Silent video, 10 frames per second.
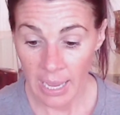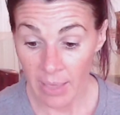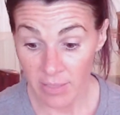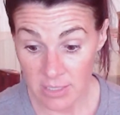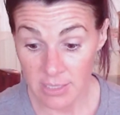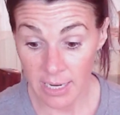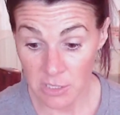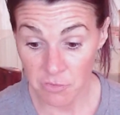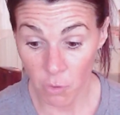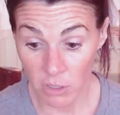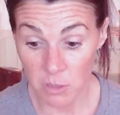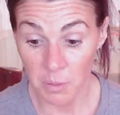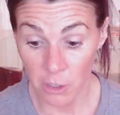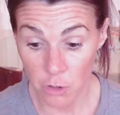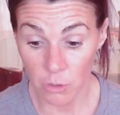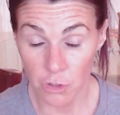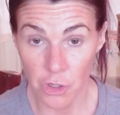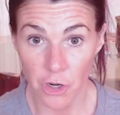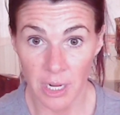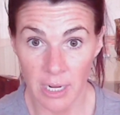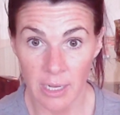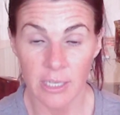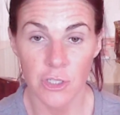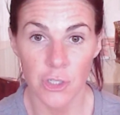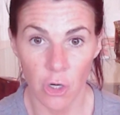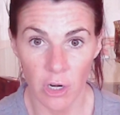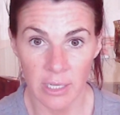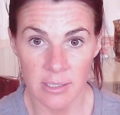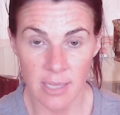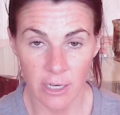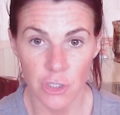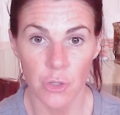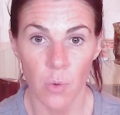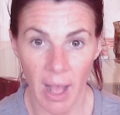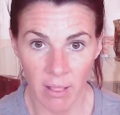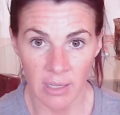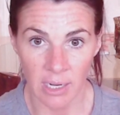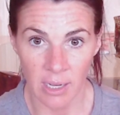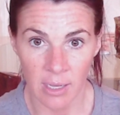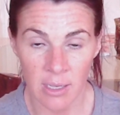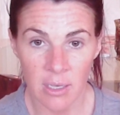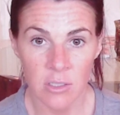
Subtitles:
And this stands for spiritual journey, endurance, and duality.